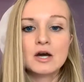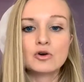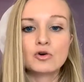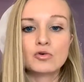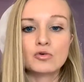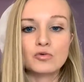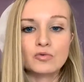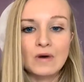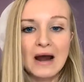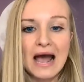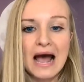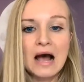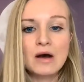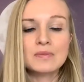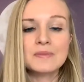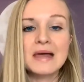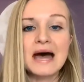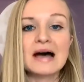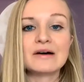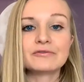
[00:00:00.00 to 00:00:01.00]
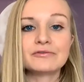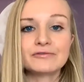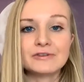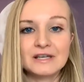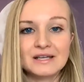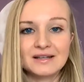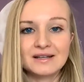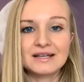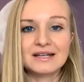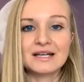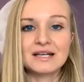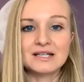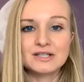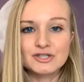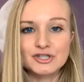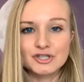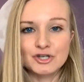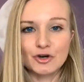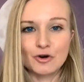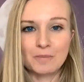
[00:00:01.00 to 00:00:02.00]
ground that feeling
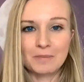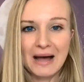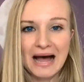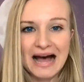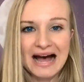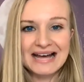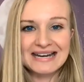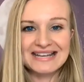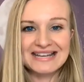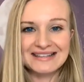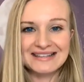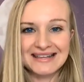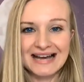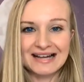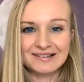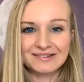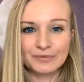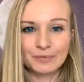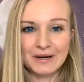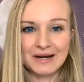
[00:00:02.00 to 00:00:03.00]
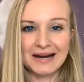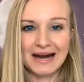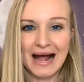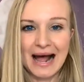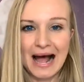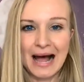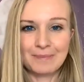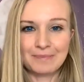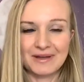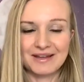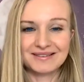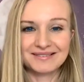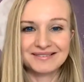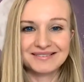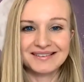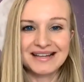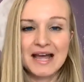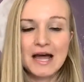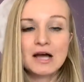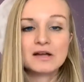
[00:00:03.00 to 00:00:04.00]
into your body, and that's when it
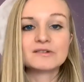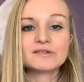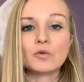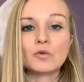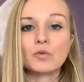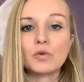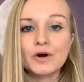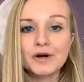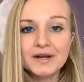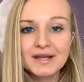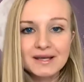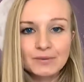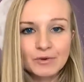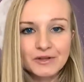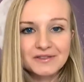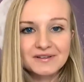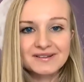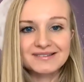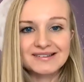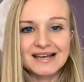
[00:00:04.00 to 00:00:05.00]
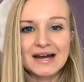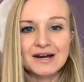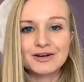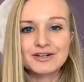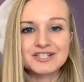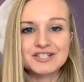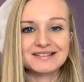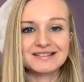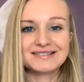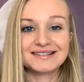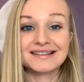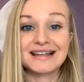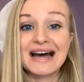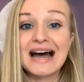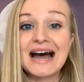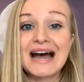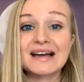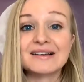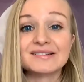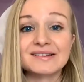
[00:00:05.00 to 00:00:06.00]
happens. So working with these energies in the
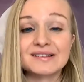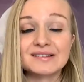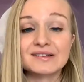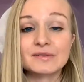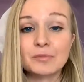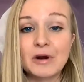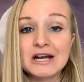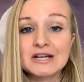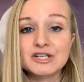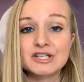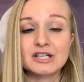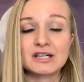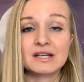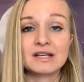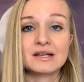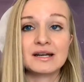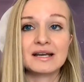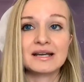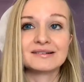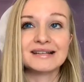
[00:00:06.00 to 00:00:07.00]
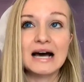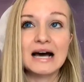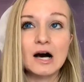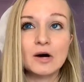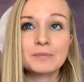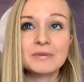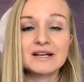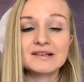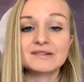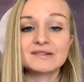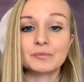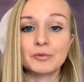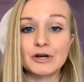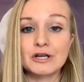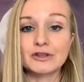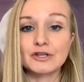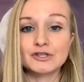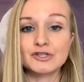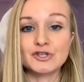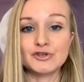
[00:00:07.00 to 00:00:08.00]
highest expression is helping us bring
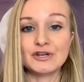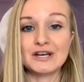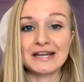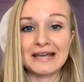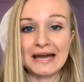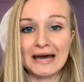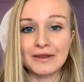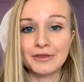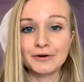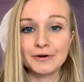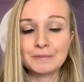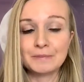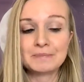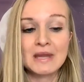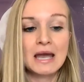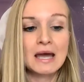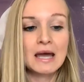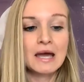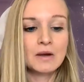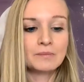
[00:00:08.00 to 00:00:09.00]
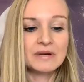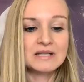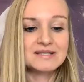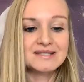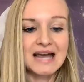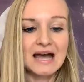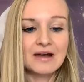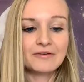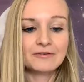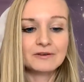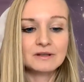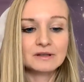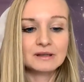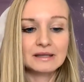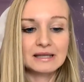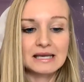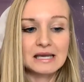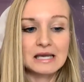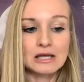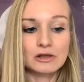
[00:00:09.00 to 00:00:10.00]
the two together. But
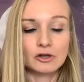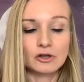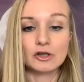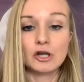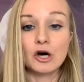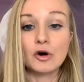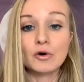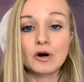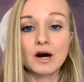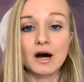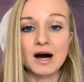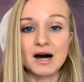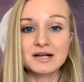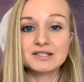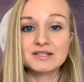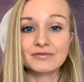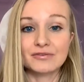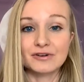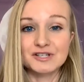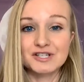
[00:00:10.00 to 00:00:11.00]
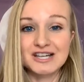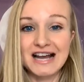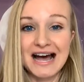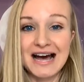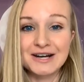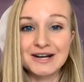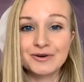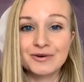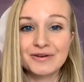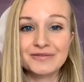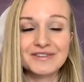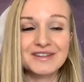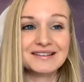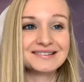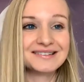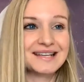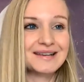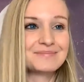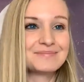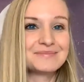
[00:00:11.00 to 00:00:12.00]
definitely the lower octave or shadow of
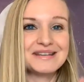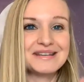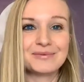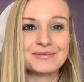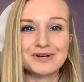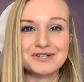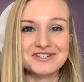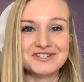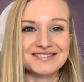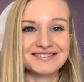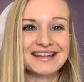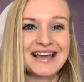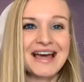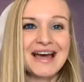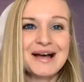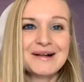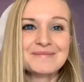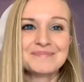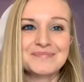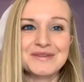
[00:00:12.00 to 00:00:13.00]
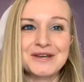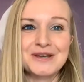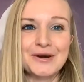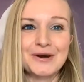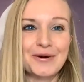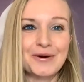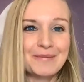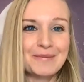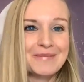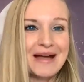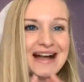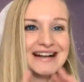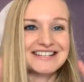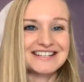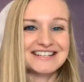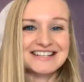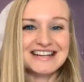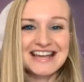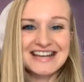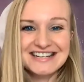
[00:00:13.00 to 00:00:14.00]
this can be we're just, you know, our
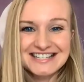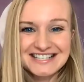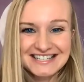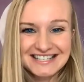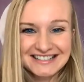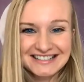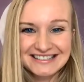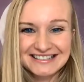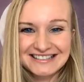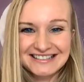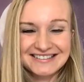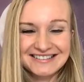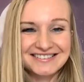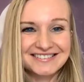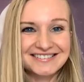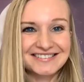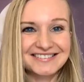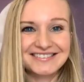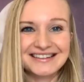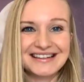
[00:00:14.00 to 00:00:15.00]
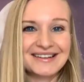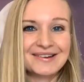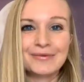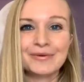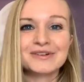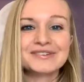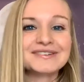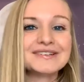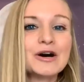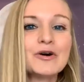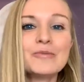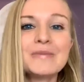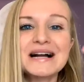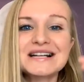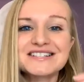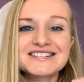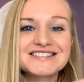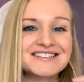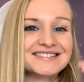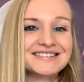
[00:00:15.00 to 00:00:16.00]
imagination is just like, we're so
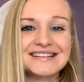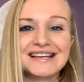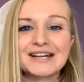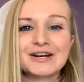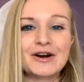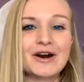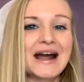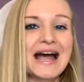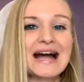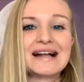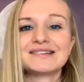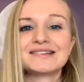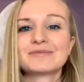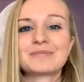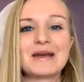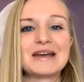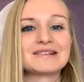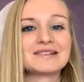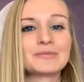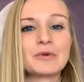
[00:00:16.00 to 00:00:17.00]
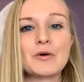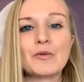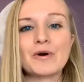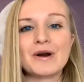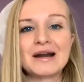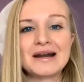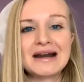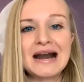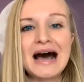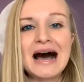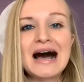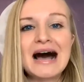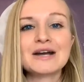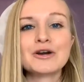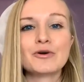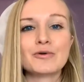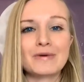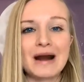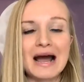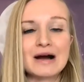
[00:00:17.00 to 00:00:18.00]
much just in our headspace, but we're not
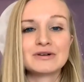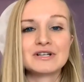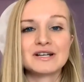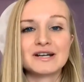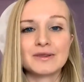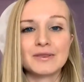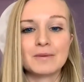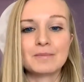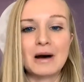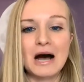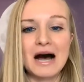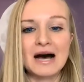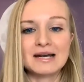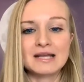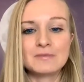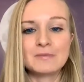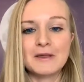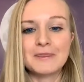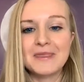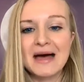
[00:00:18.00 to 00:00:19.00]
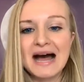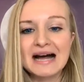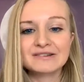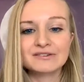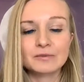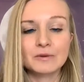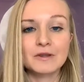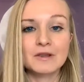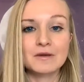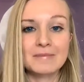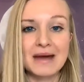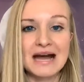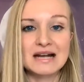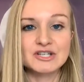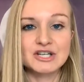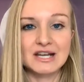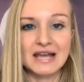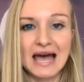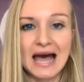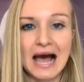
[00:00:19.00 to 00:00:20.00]
grounded in the body. But that's where the
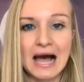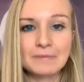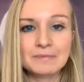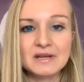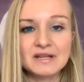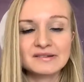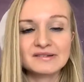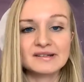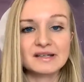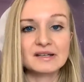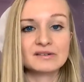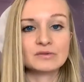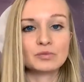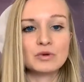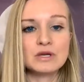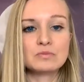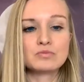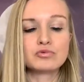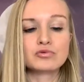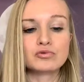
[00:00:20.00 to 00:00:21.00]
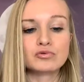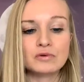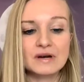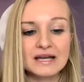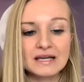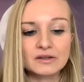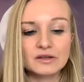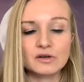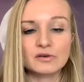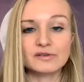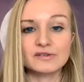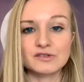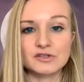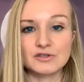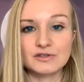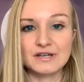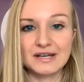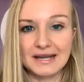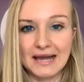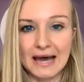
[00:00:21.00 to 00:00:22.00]
magic happens, is we bring those
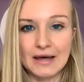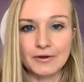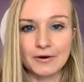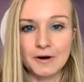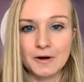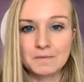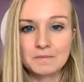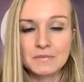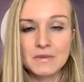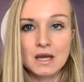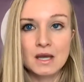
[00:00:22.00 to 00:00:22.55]
two together.